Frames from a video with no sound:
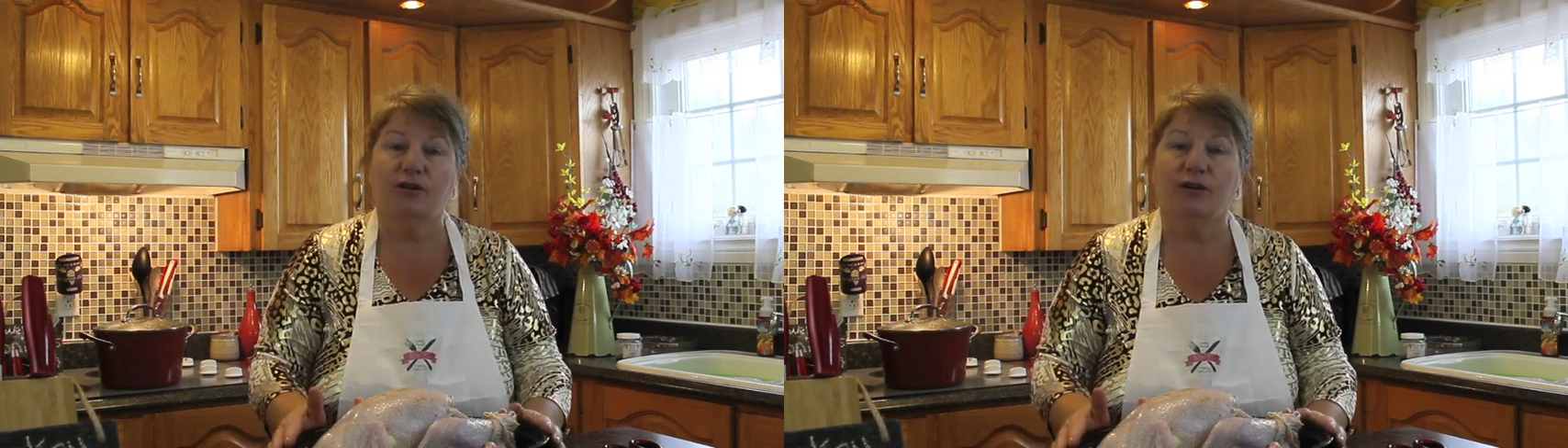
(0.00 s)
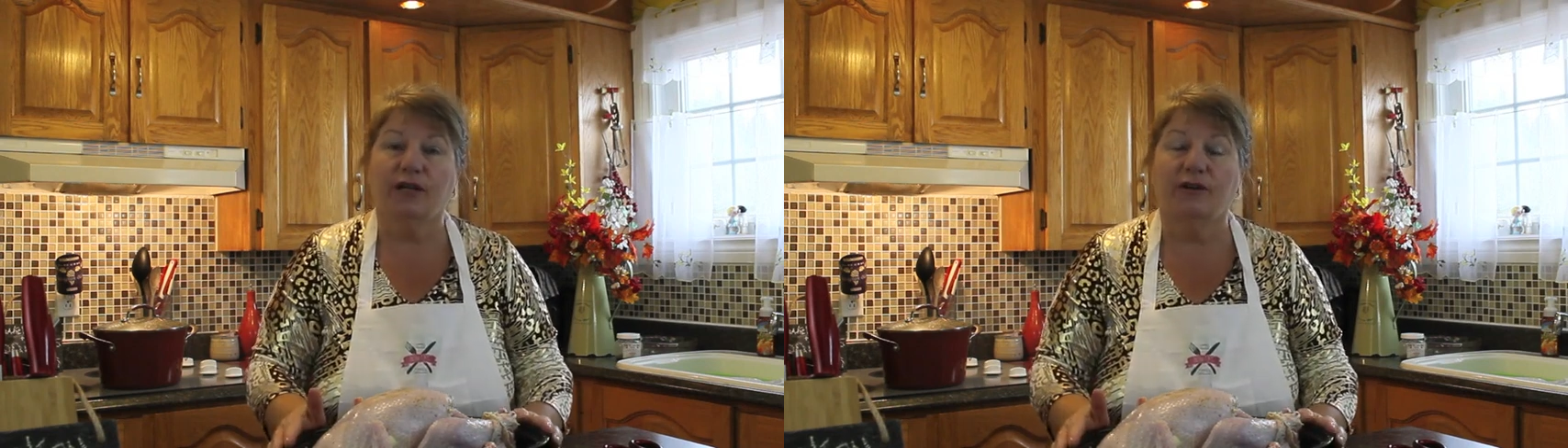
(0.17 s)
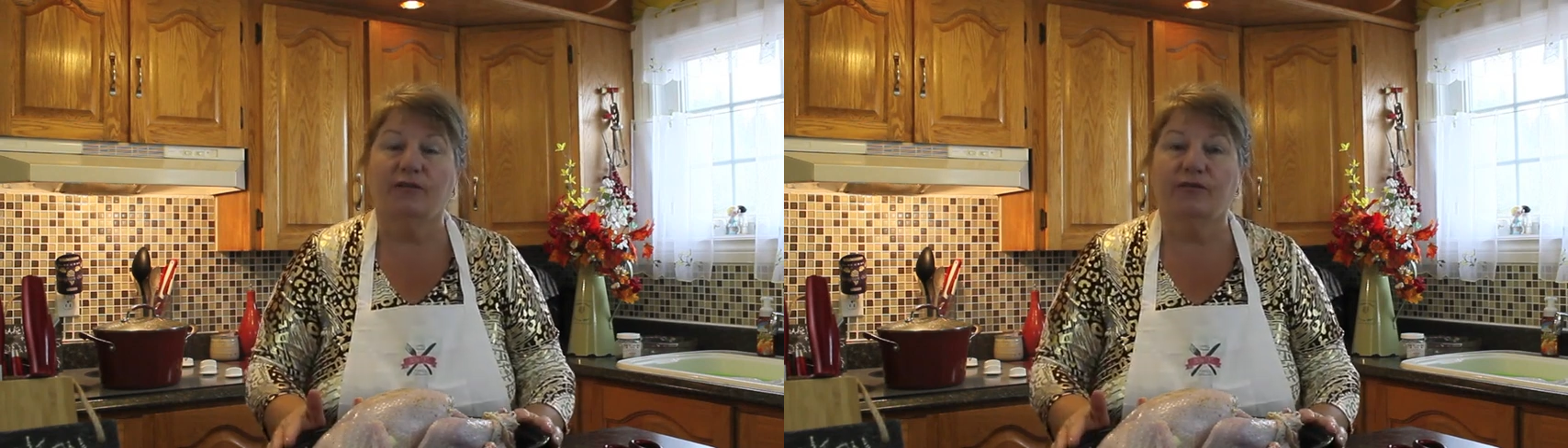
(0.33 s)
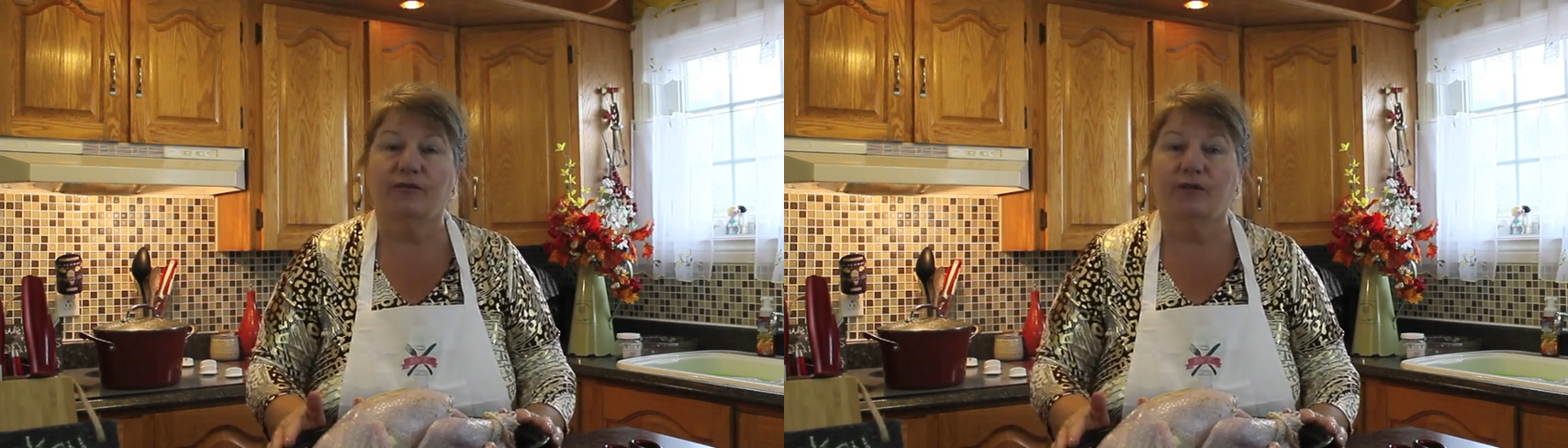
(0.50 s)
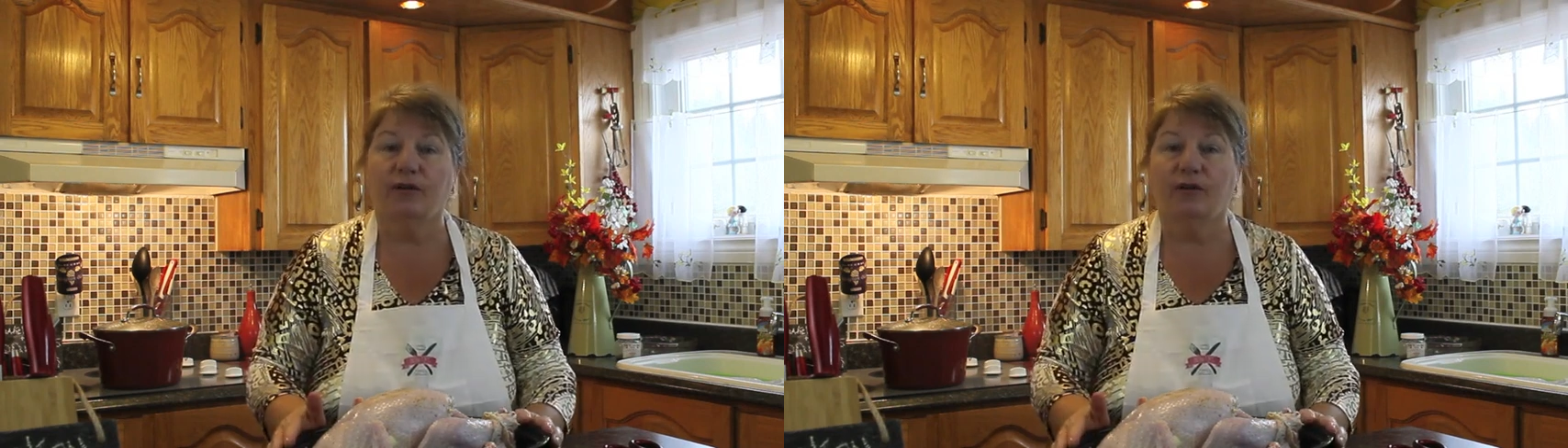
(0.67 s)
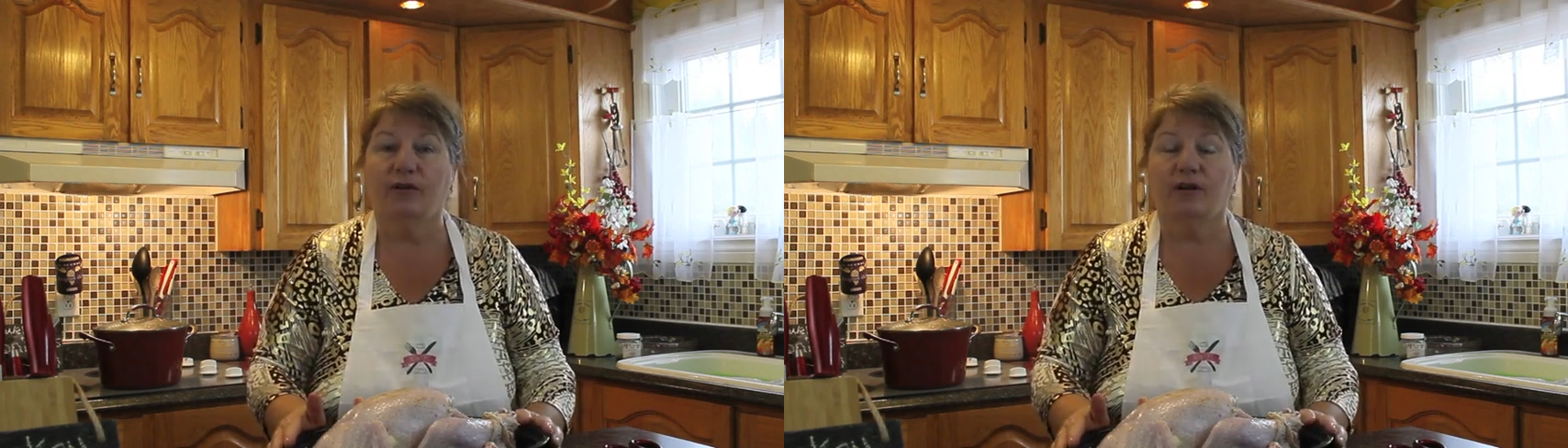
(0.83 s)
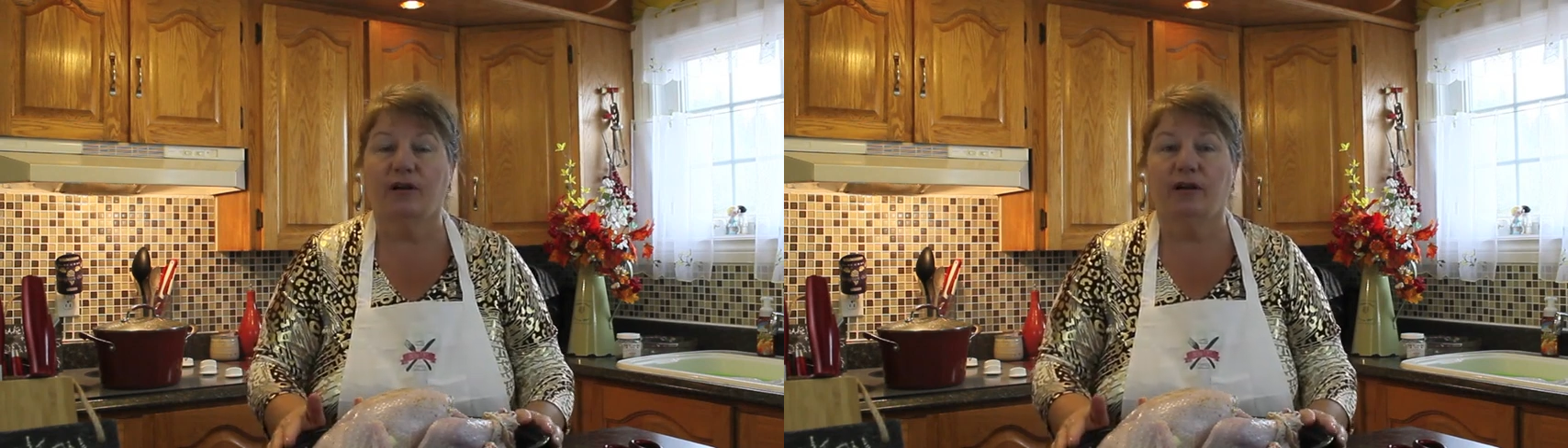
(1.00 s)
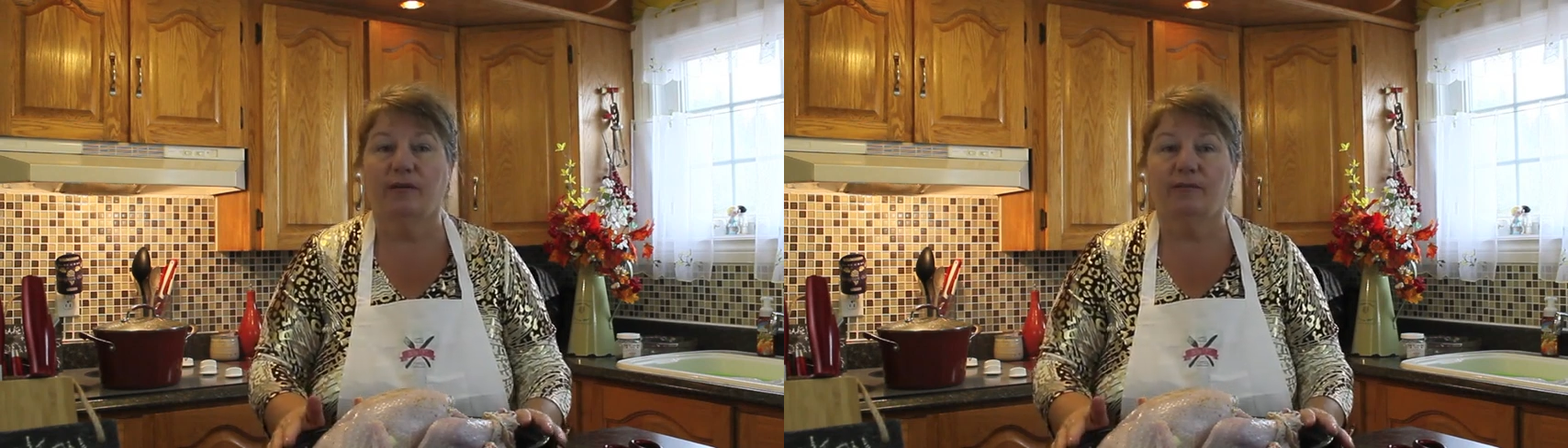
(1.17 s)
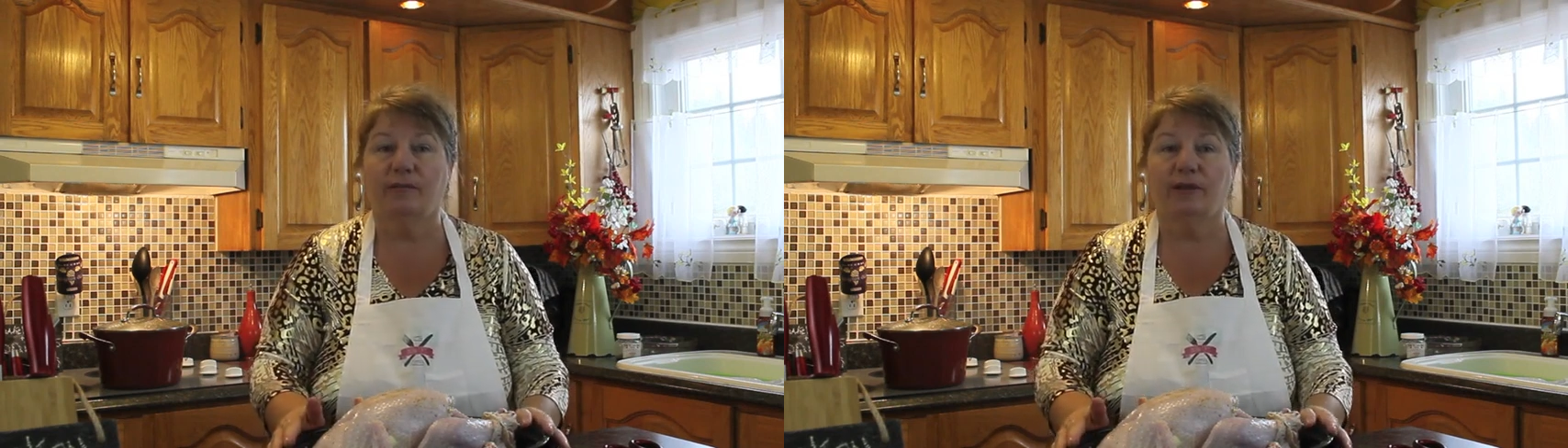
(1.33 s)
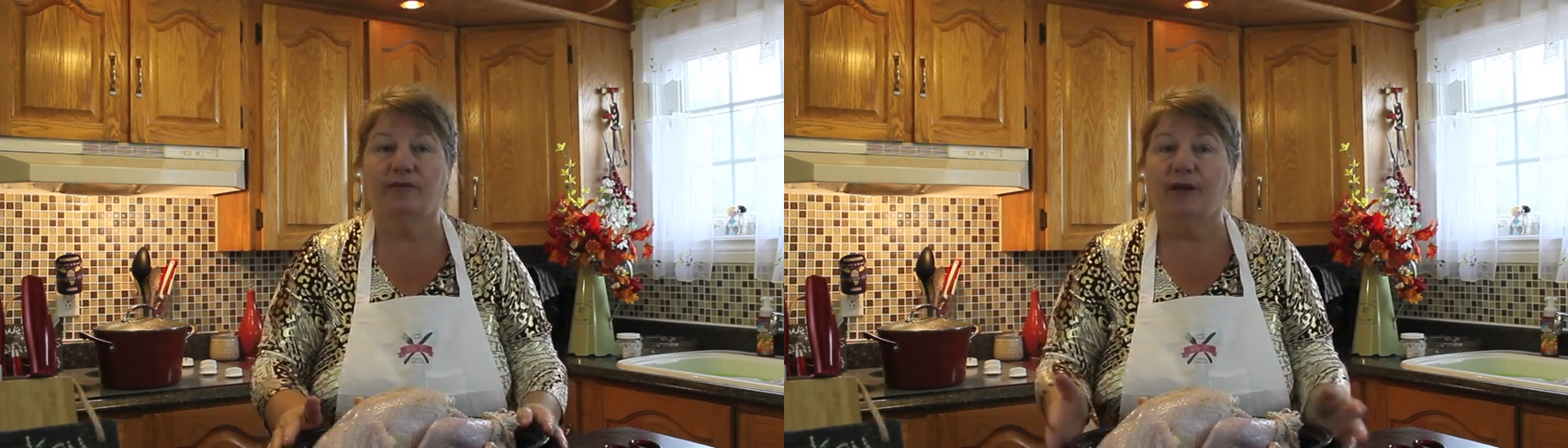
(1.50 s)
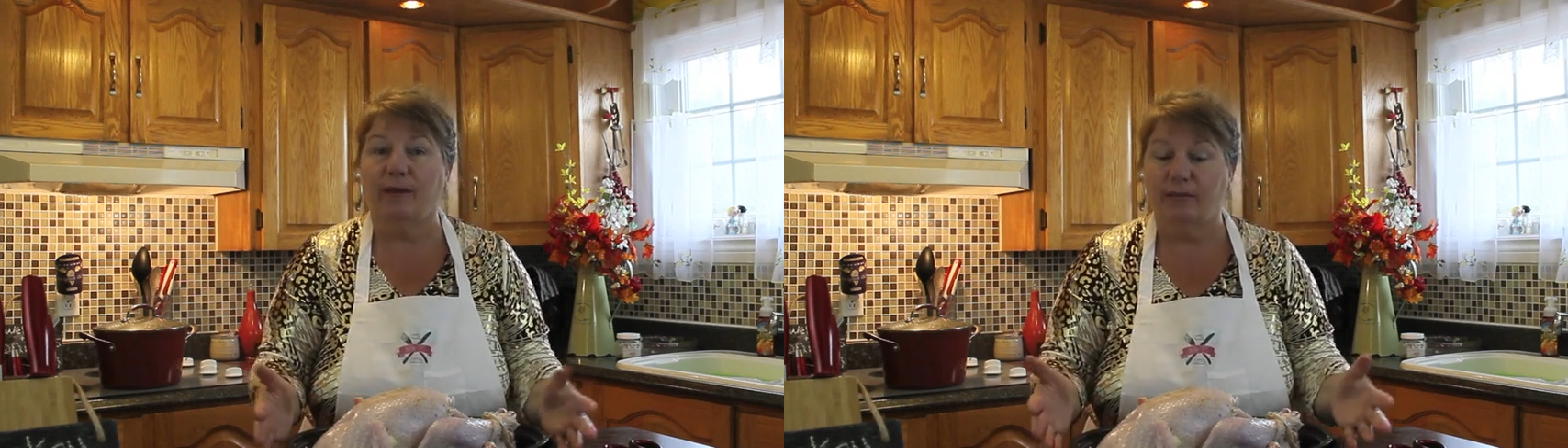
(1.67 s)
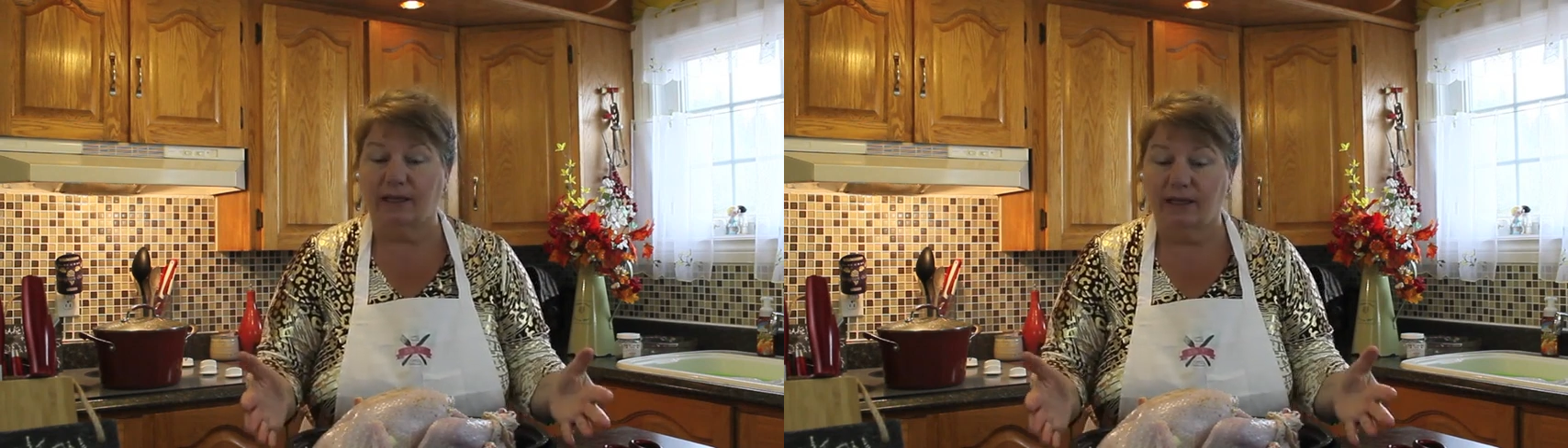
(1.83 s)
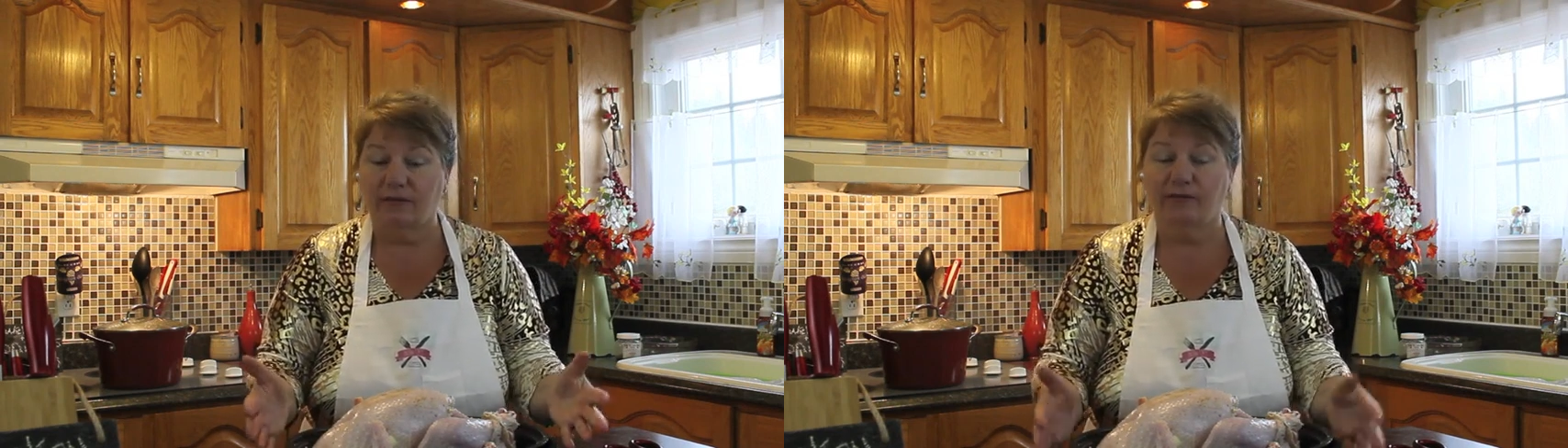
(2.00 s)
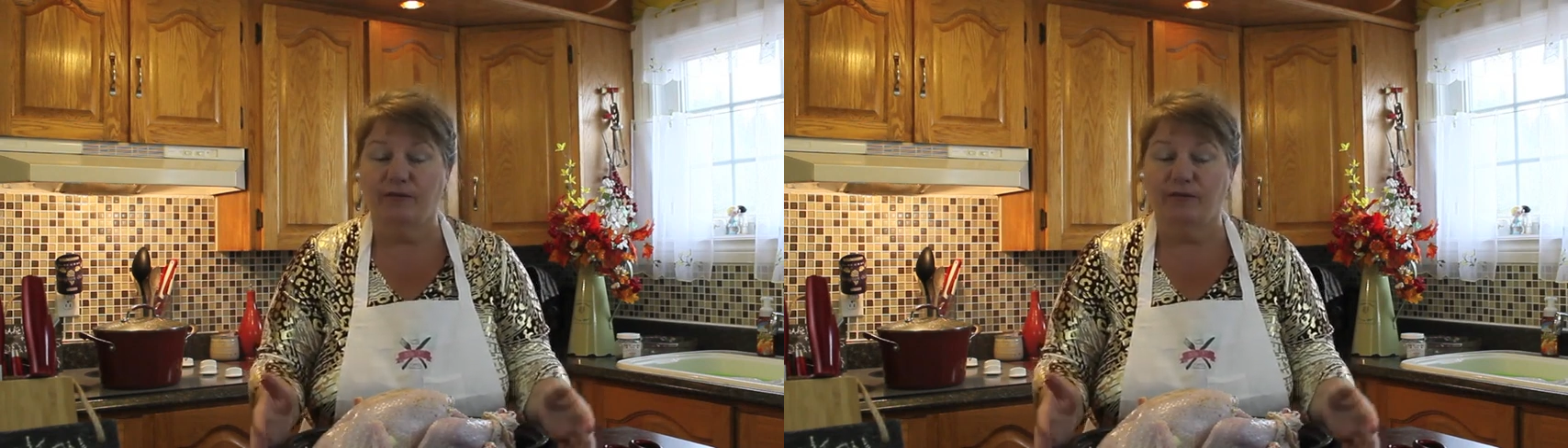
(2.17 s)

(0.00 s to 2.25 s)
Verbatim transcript: turkey for uh, my family